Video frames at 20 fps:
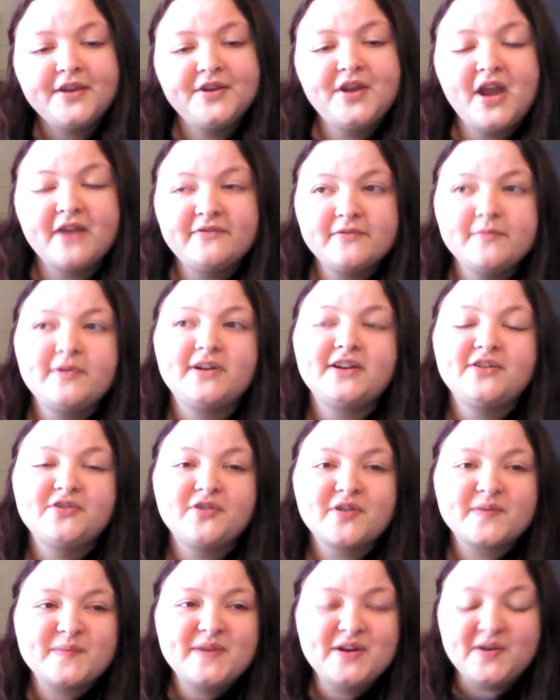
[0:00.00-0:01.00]
Everybody who
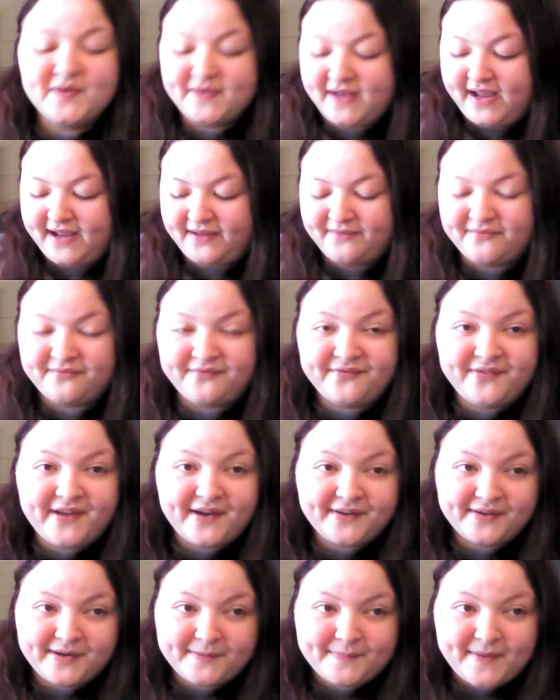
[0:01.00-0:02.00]
knows me knows I am
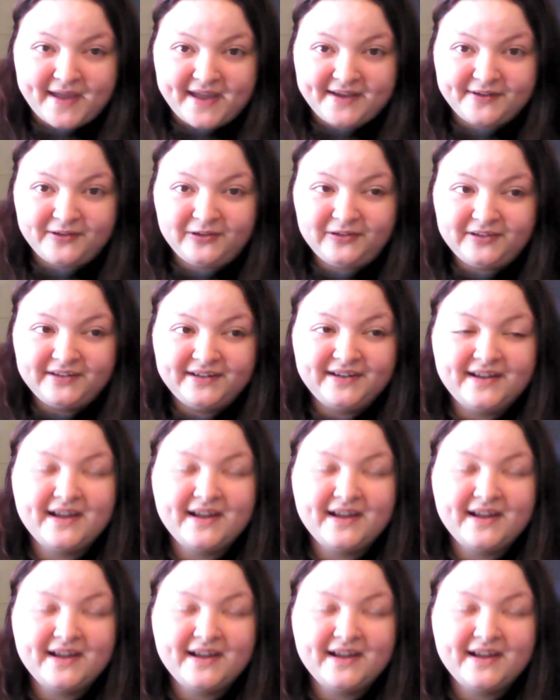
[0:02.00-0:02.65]
very pale.